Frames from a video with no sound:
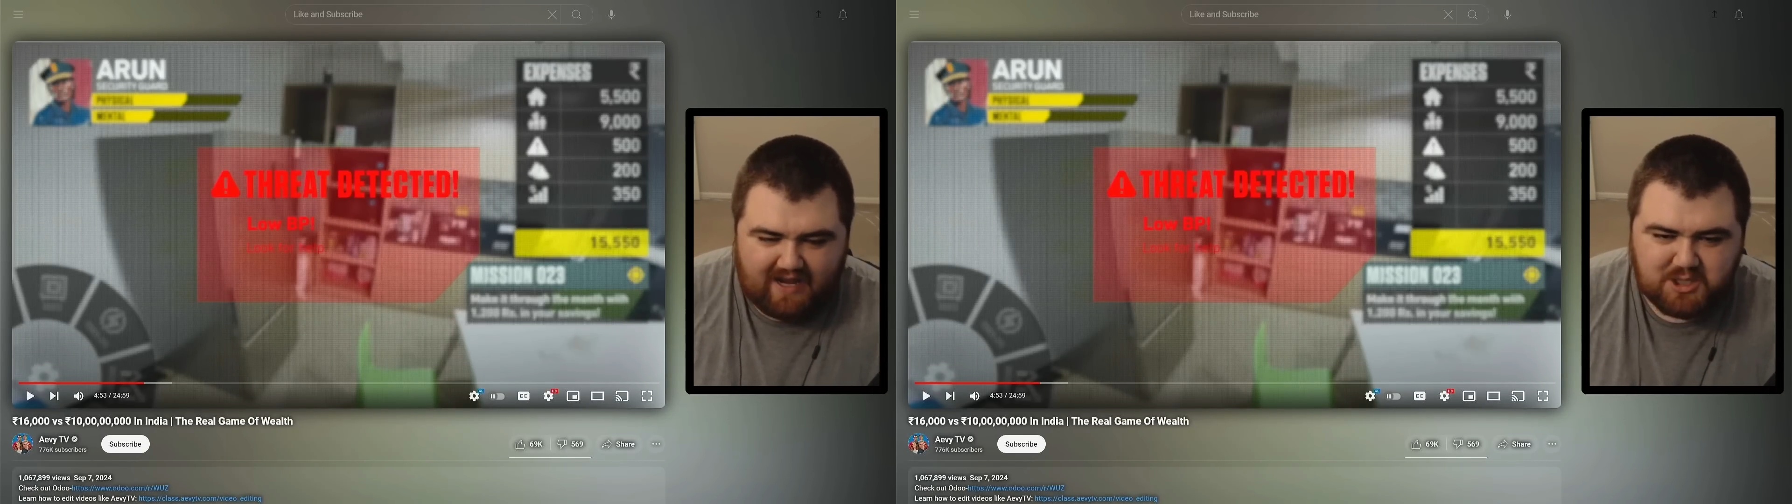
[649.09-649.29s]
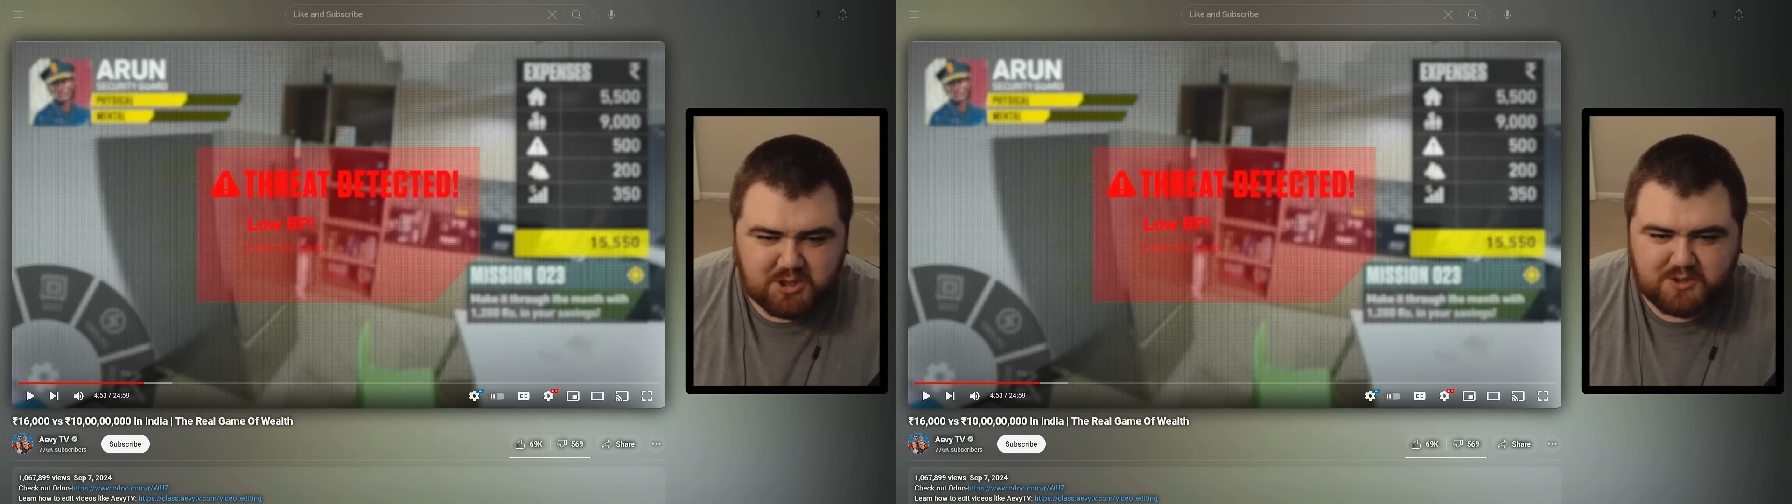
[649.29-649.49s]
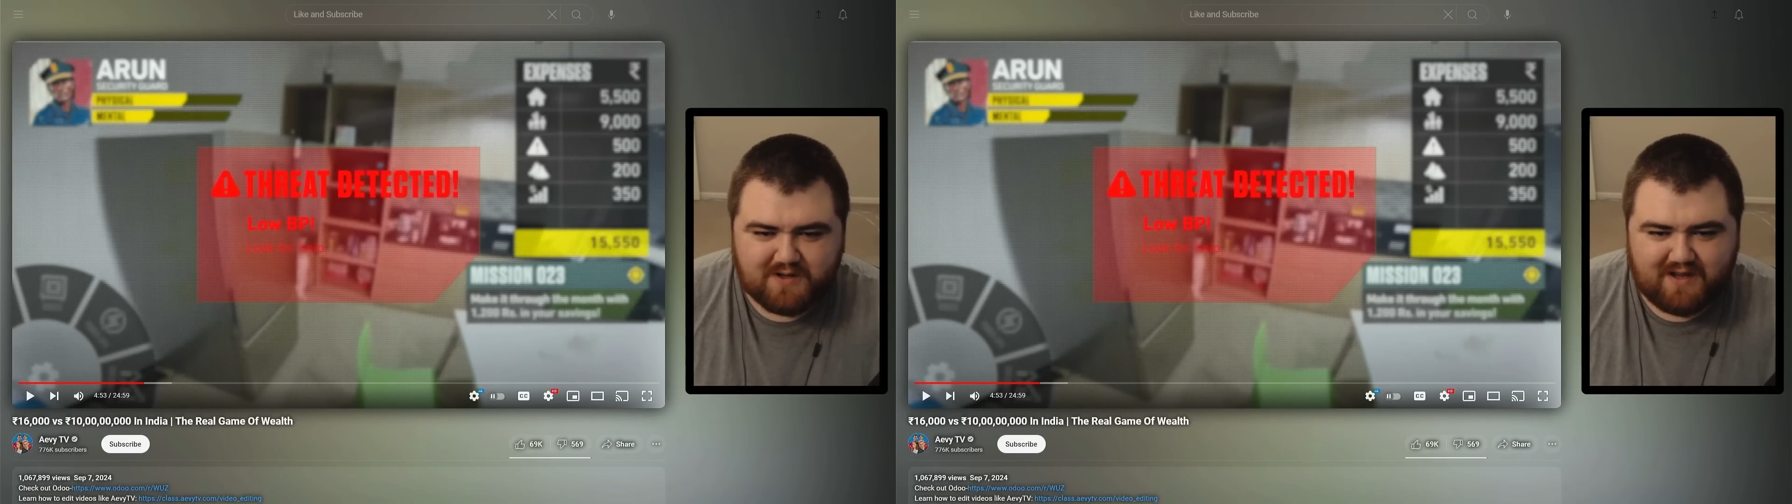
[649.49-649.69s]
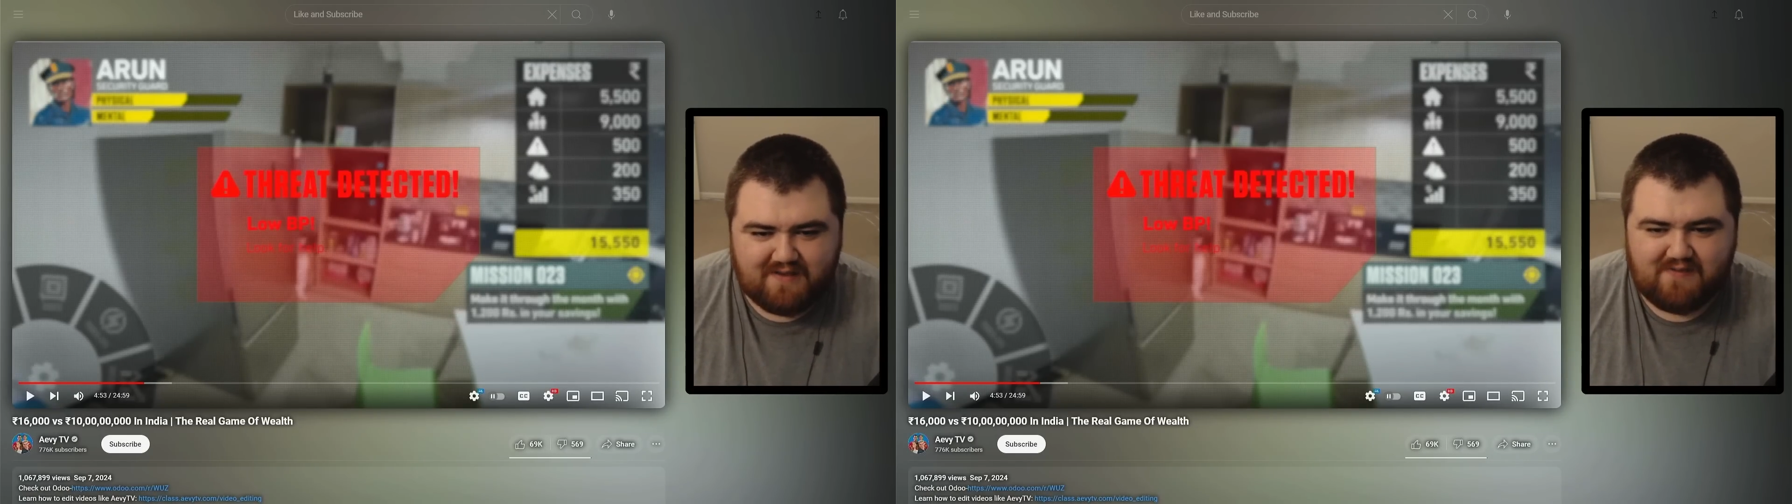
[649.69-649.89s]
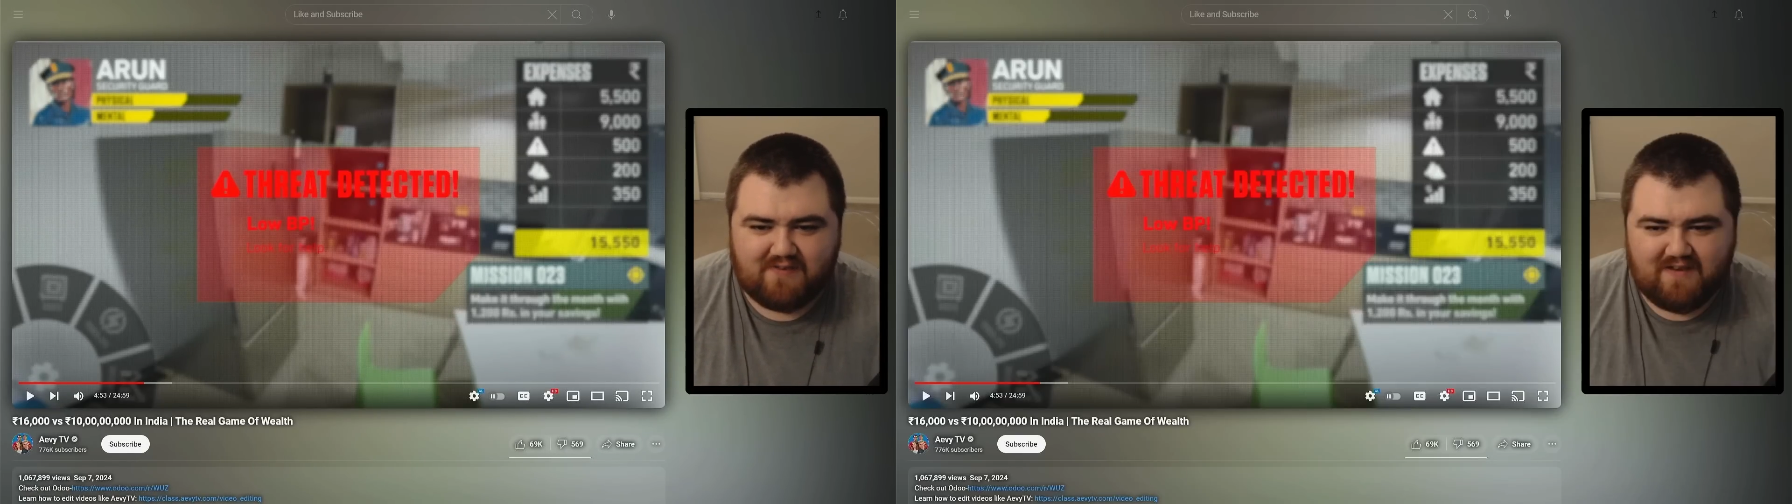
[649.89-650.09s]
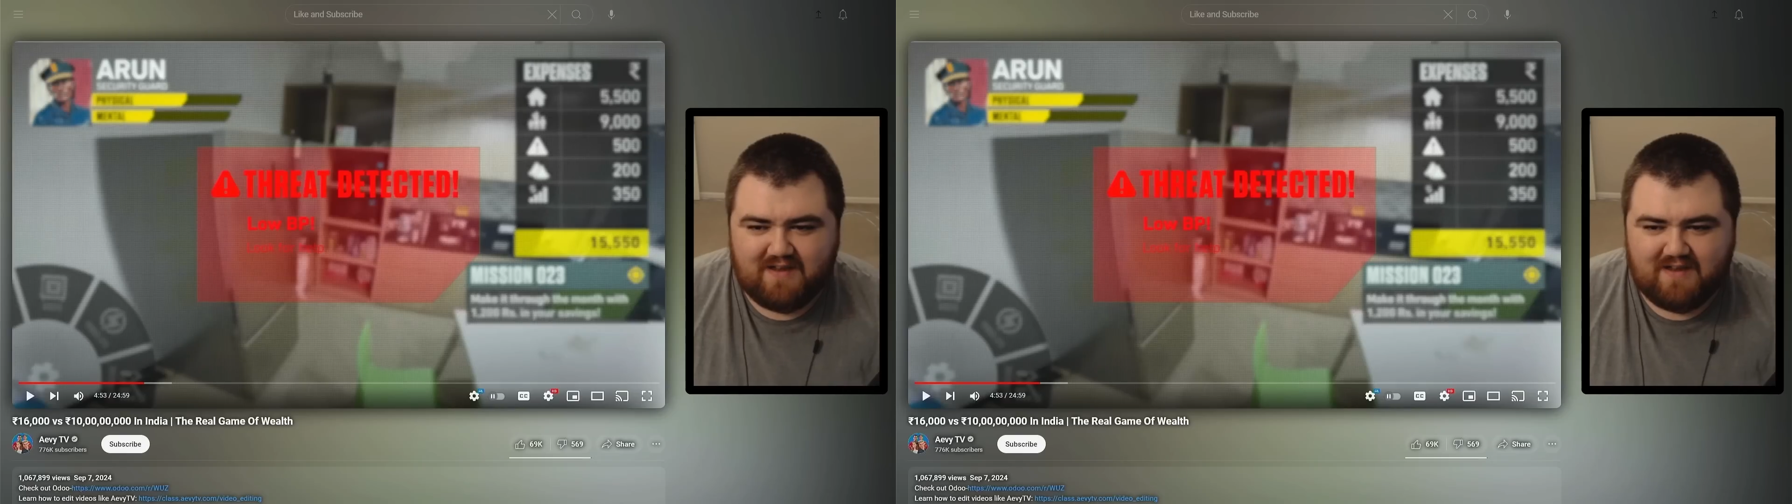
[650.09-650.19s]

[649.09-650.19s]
extras.